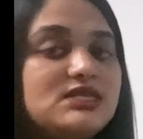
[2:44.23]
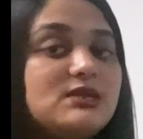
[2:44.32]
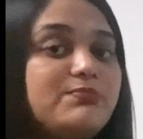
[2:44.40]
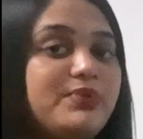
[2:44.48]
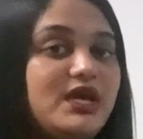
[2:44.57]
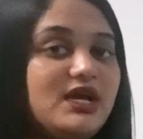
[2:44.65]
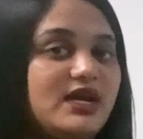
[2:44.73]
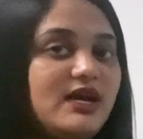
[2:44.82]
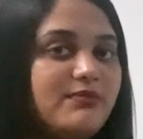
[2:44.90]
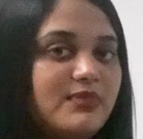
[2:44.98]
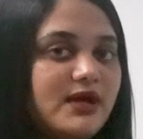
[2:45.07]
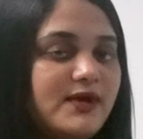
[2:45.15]
the bigger
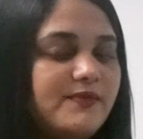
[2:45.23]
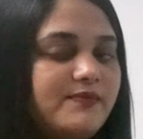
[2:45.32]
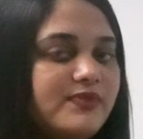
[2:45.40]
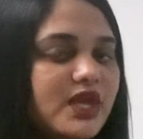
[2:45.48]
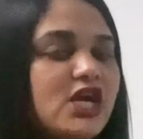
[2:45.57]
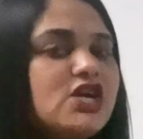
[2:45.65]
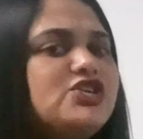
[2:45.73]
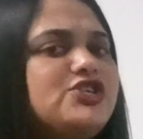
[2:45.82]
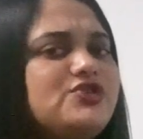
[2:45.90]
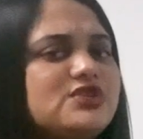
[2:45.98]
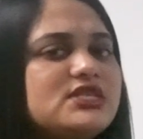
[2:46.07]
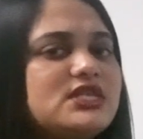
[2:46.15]
number. Do
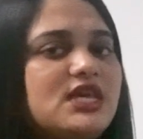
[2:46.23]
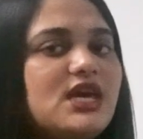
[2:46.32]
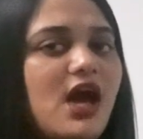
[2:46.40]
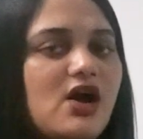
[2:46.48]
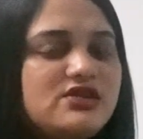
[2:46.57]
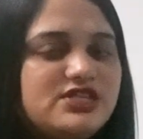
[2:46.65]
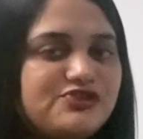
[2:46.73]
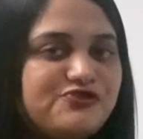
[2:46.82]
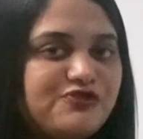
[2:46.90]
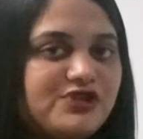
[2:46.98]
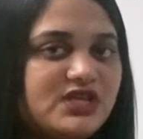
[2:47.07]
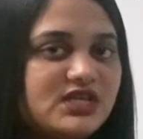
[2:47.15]
you see how
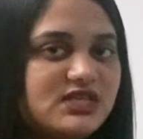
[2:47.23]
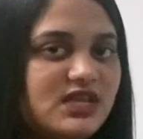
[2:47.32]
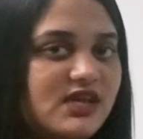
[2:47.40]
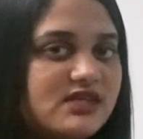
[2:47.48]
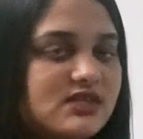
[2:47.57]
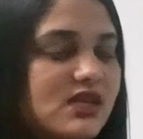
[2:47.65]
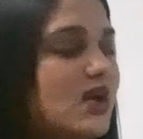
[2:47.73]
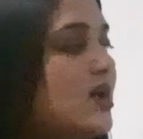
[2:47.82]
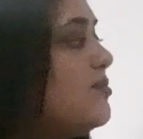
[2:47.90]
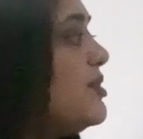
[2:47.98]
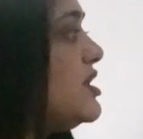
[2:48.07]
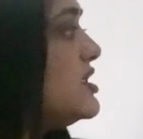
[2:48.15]
different this is?
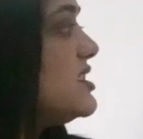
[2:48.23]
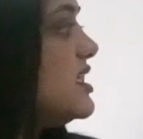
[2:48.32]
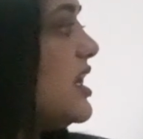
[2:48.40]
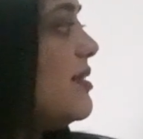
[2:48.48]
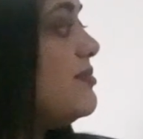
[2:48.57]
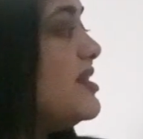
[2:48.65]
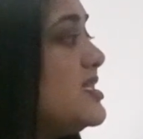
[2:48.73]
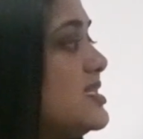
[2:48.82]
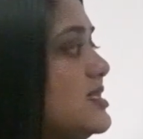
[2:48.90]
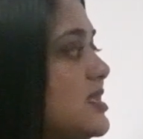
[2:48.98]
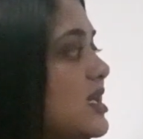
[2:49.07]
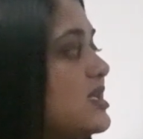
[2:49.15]
Because the number
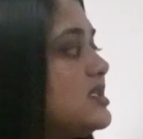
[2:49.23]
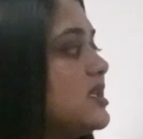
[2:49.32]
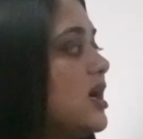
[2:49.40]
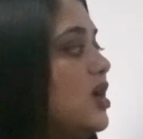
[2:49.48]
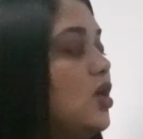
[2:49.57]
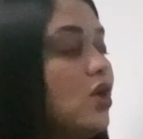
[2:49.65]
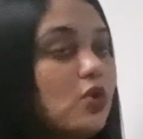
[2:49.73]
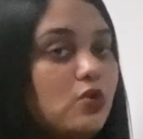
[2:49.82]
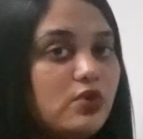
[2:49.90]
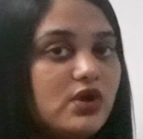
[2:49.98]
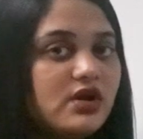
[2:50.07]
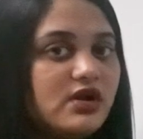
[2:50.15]
6
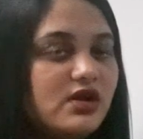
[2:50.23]
alone